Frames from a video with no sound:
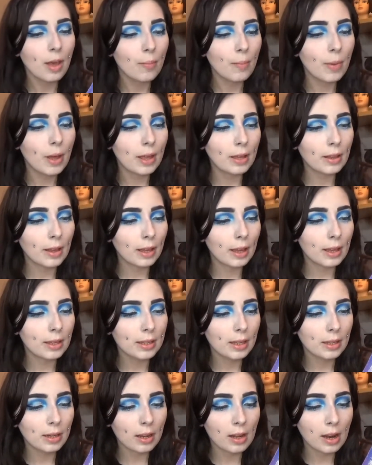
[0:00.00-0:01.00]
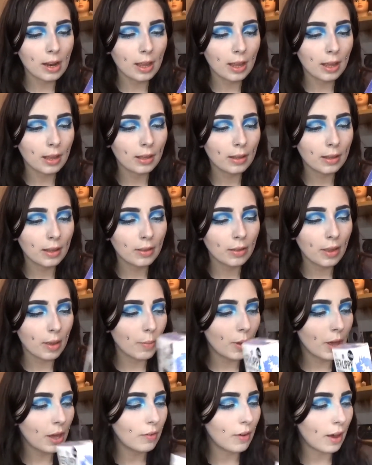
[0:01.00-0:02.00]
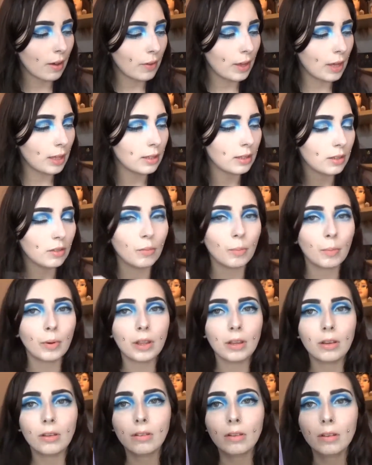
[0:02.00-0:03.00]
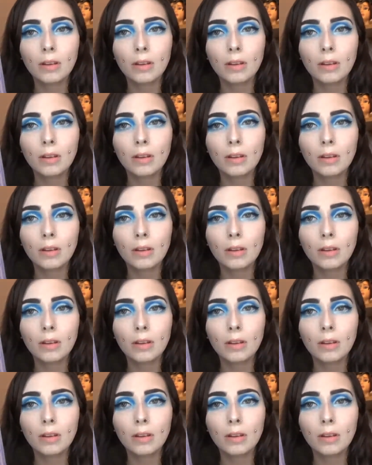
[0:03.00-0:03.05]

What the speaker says: but like I said earlier, they both have hints of blue